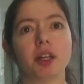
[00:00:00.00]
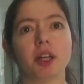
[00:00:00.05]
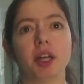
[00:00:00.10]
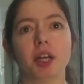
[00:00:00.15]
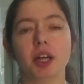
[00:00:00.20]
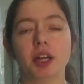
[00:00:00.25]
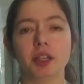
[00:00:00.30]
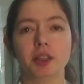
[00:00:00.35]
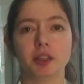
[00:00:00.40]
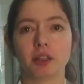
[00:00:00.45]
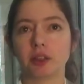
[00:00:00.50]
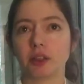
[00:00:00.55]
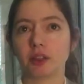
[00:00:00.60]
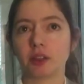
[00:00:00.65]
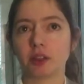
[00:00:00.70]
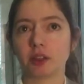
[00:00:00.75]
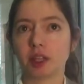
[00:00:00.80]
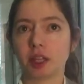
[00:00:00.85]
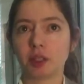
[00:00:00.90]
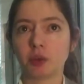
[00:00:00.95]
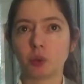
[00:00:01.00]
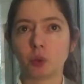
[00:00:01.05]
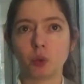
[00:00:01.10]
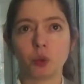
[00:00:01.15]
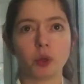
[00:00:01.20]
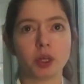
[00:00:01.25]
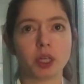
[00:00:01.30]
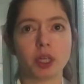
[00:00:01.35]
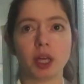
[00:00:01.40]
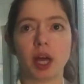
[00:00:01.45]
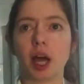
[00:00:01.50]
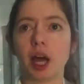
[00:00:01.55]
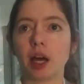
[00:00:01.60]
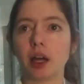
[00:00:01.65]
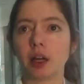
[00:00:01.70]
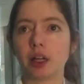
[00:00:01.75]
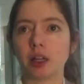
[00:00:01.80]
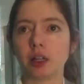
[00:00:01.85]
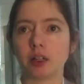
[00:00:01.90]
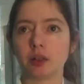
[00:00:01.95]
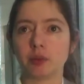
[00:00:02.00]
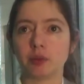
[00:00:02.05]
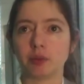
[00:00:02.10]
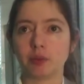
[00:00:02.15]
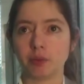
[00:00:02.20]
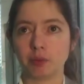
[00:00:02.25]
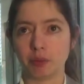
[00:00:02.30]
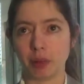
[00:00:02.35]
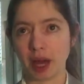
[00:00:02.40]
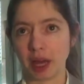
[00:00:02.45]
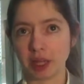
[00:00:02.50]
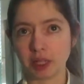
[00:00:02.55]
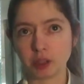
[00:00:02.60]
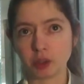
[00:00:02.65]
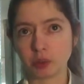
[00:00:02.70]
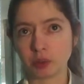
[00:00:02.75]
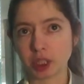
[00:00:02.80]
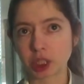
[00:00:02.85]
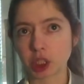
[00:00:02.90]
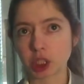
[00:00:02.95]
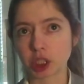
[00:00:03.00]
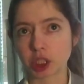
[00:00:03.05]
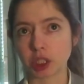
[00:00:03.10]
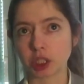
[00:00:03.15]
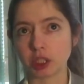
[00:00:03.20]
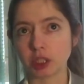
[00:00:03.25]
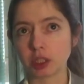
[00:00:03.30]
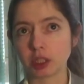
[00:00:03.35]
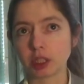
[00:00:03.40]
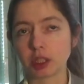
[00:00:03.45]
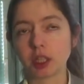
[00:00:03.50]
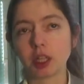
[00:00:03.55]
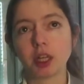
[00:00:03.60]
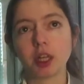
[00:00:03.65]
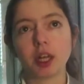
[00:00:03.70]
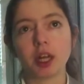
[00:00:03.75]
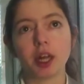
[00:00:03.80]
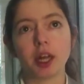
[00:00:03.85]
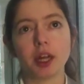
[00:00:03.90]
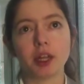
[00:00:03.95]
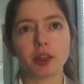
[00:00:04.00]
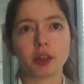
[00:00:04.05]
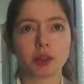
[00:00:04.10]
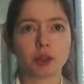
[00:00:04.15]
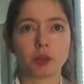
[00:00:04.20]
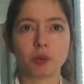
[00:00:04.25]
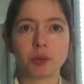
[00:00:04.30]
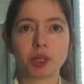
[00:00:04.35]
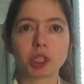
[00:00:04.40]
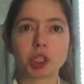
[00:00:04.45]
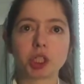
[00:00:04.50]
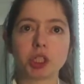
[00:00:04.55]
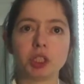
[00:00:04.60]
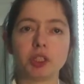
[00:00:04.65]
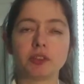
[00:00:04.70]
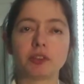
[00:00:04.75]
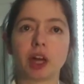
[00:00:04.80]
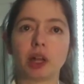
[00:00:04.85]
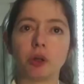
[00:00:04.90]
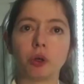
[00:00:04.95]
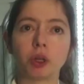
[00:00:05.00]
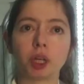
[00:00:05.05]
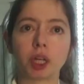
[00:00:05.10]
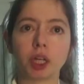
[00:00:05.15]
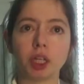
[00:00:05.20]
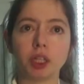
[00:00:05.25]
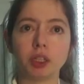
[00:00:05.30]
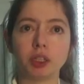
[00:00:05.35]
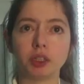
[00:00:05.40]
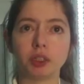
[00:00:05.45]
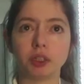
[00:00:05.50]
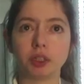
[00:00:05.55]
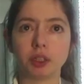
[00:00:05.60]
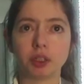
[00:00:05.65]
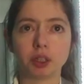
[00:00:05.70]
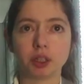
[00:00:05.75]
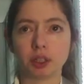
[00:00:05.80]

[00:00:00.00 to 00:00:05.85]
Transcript: And then we buy the machine, and the machine is allocated,